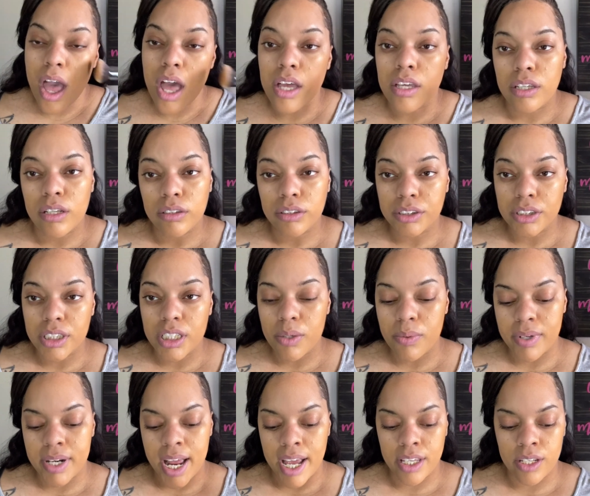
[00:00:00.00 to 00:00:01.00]
Usually
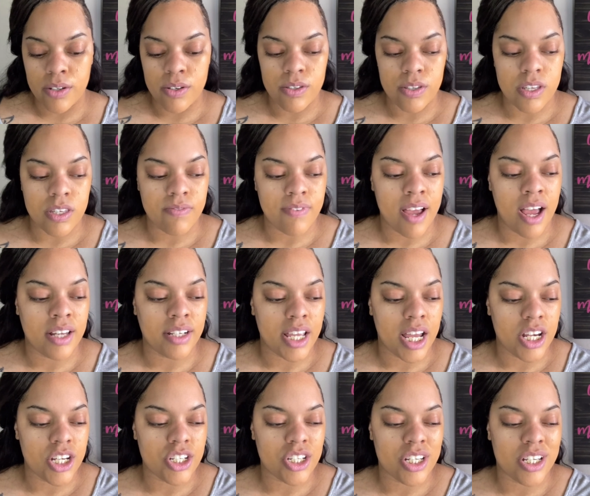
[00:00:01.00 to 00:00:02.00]
when I use this
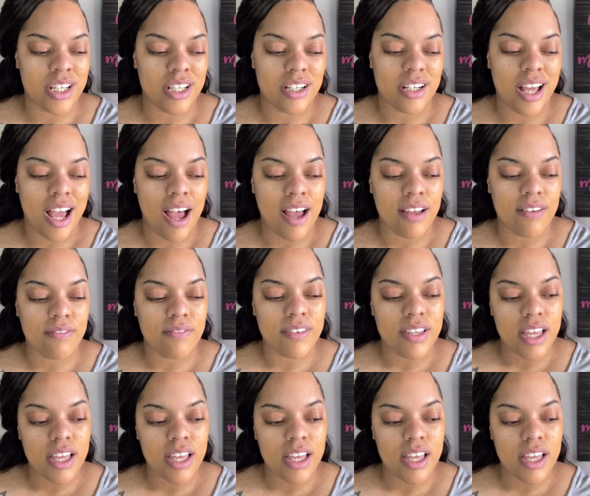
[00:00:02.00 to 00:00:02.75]
foundation, I